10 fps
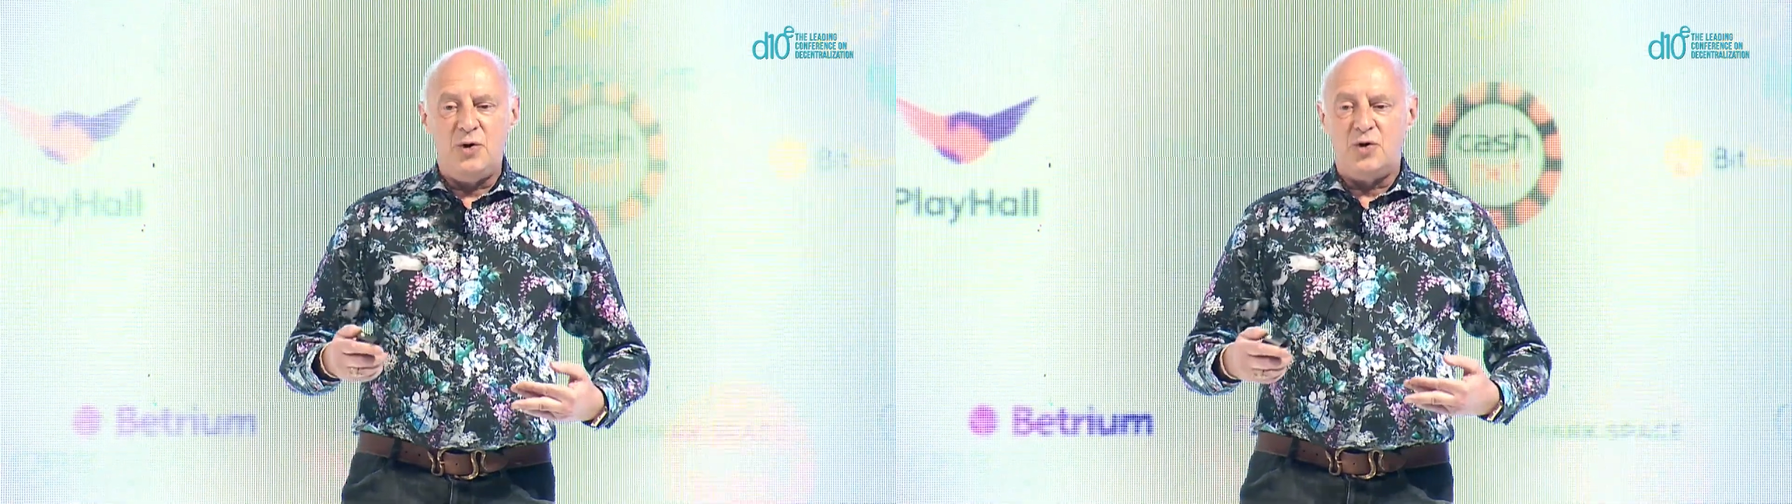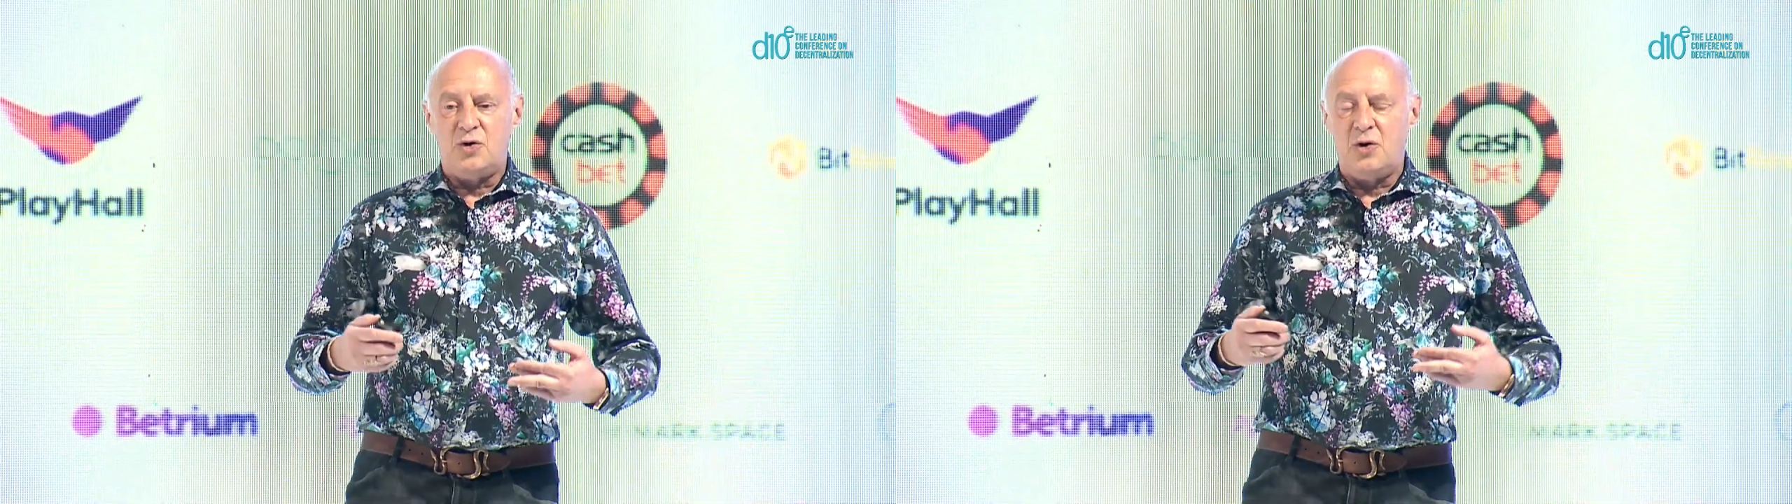we
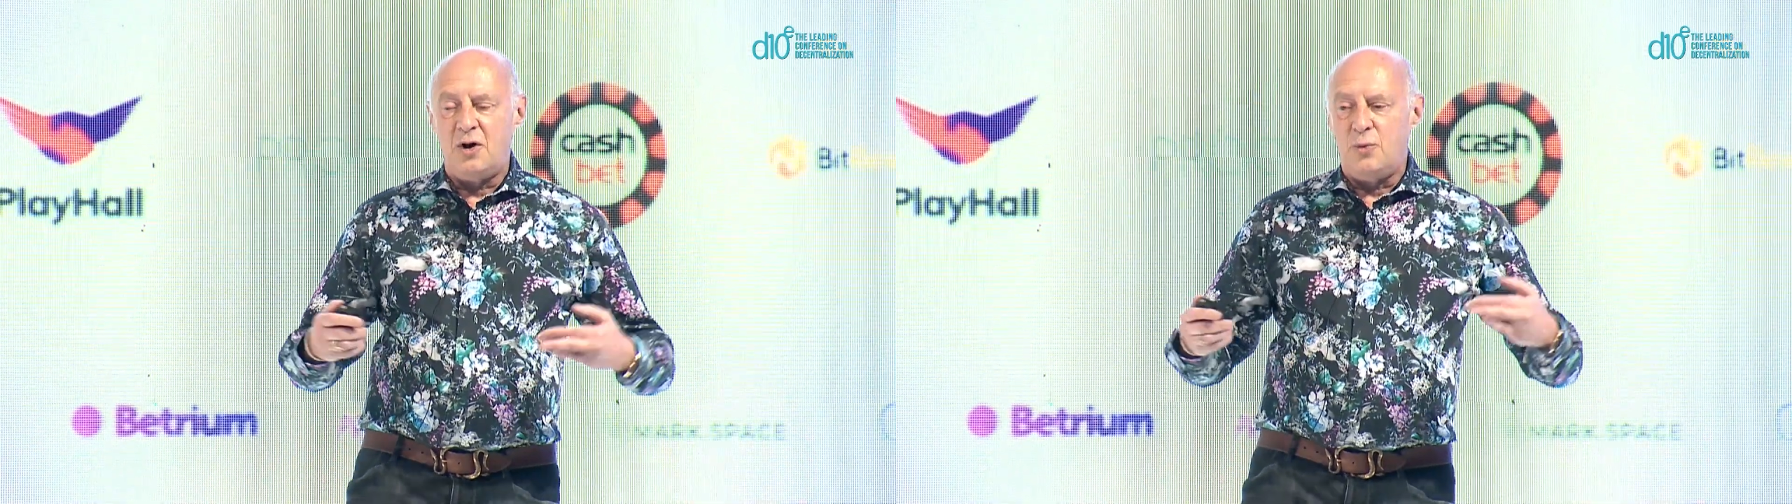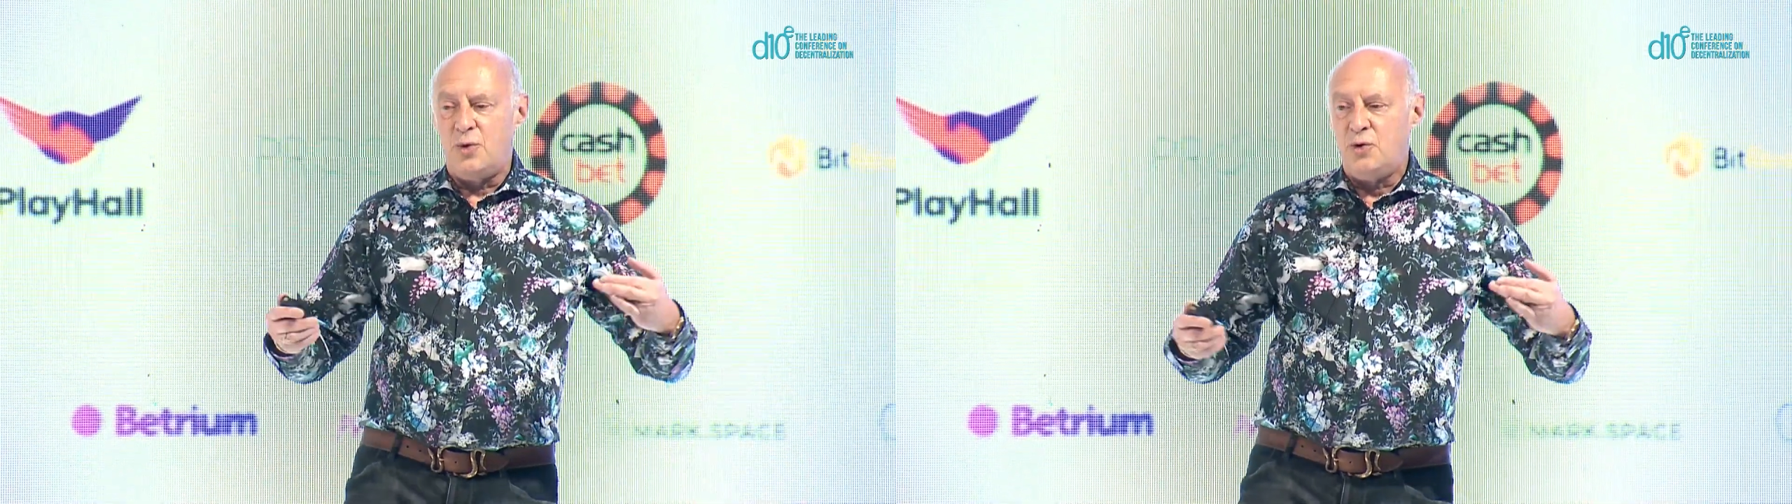just
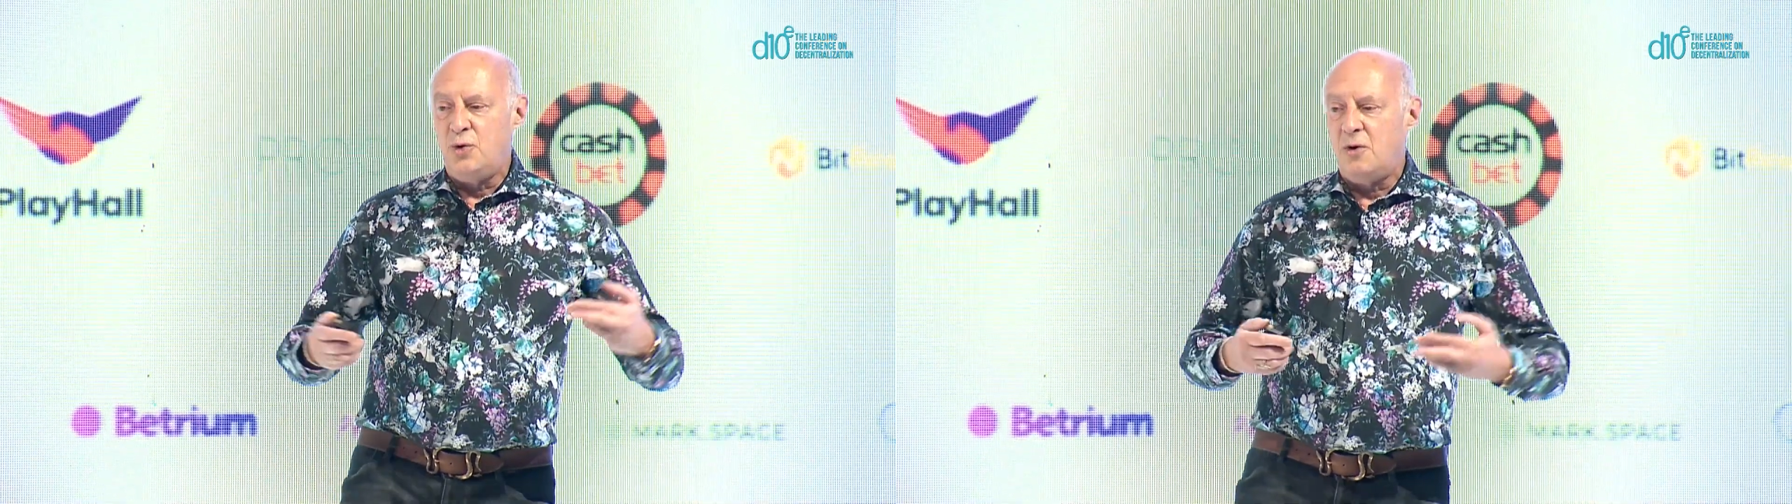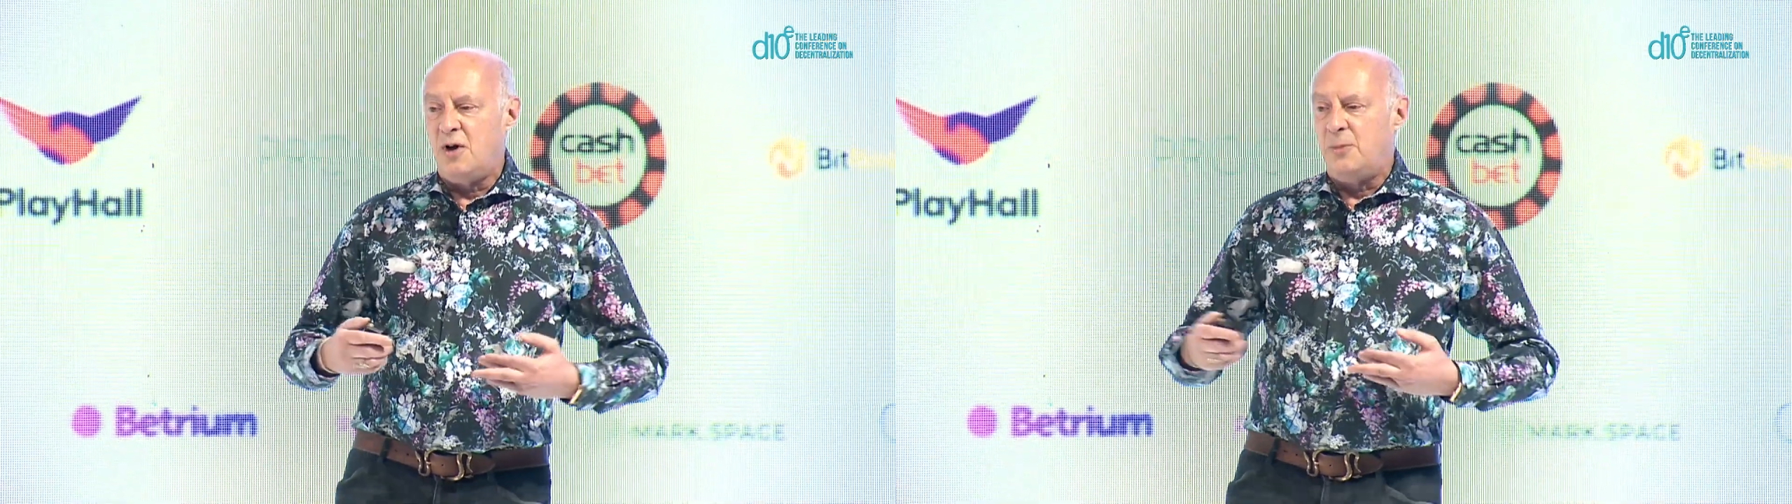thought it was
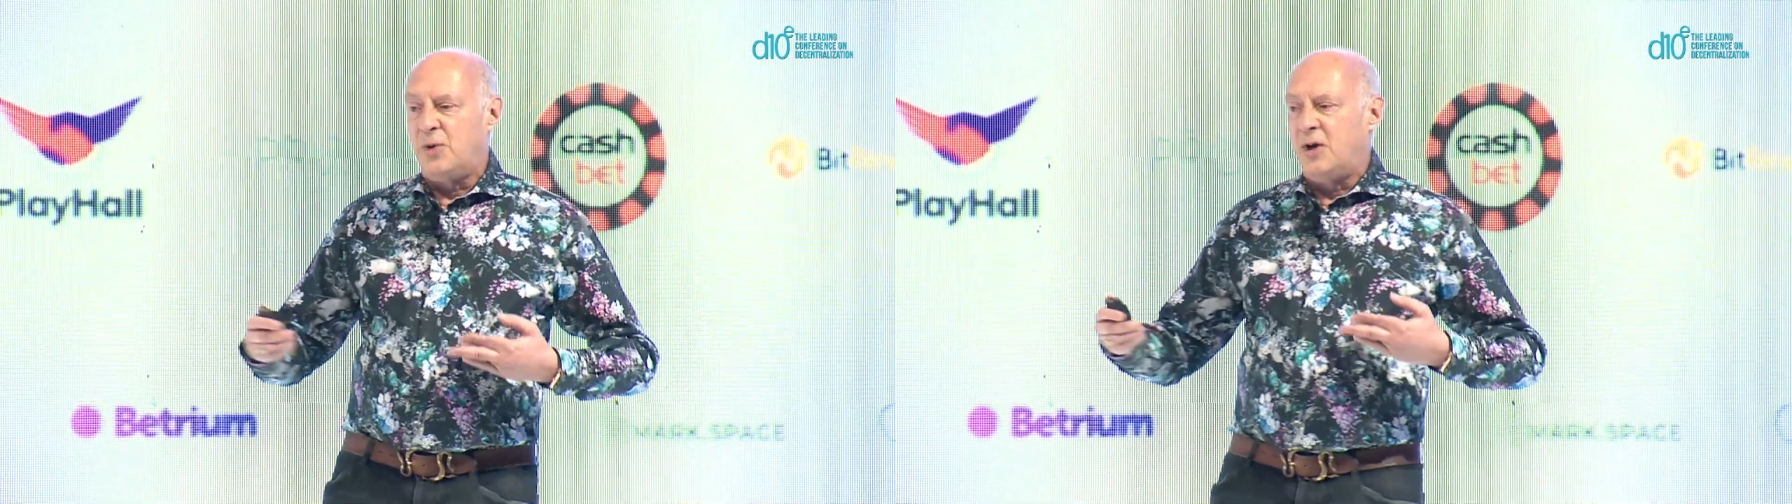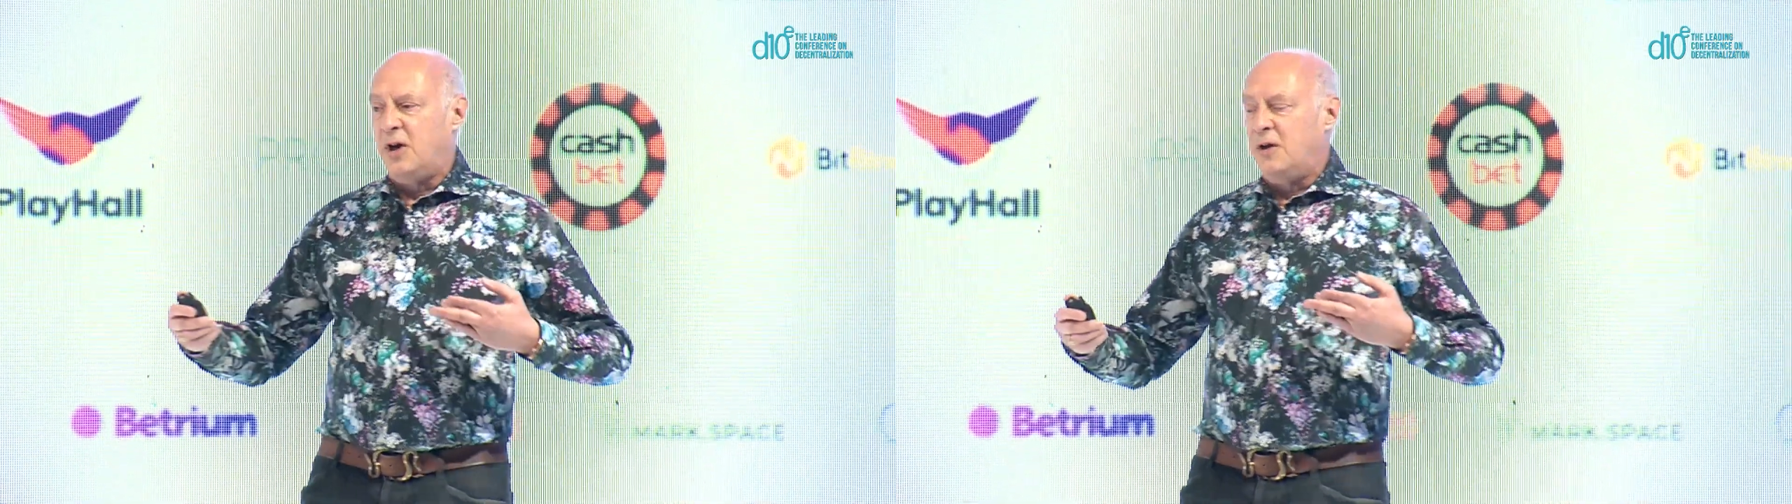too
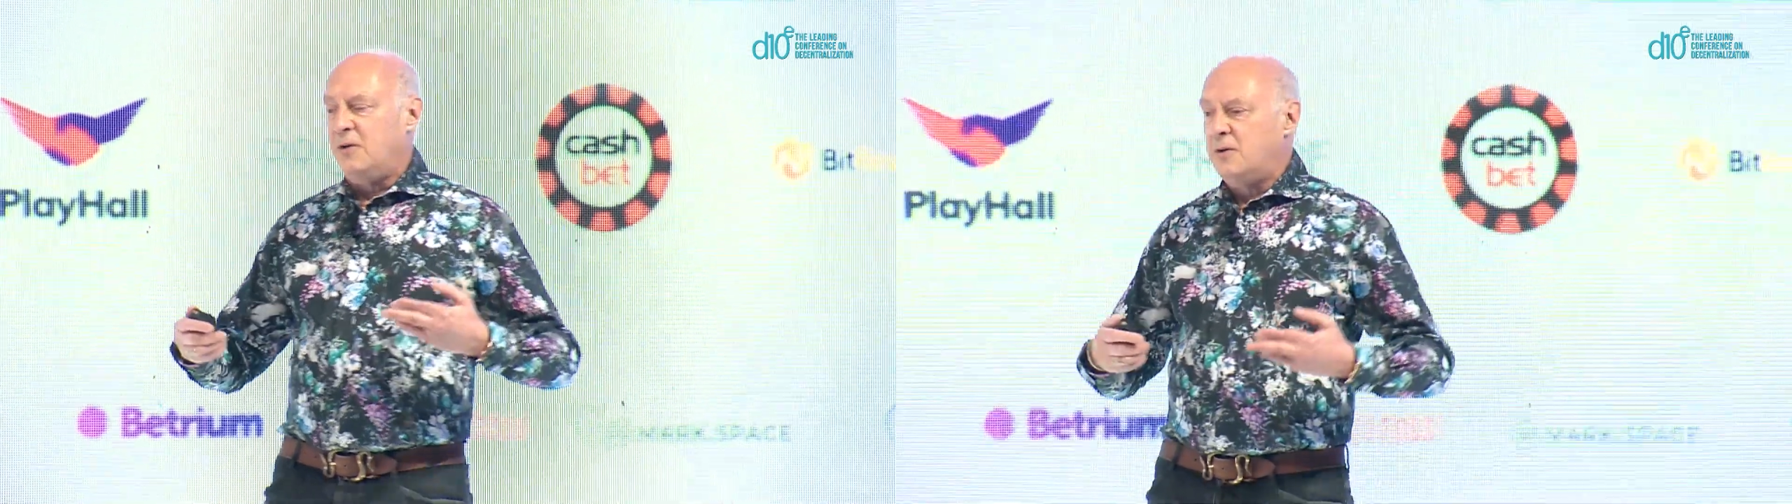complicated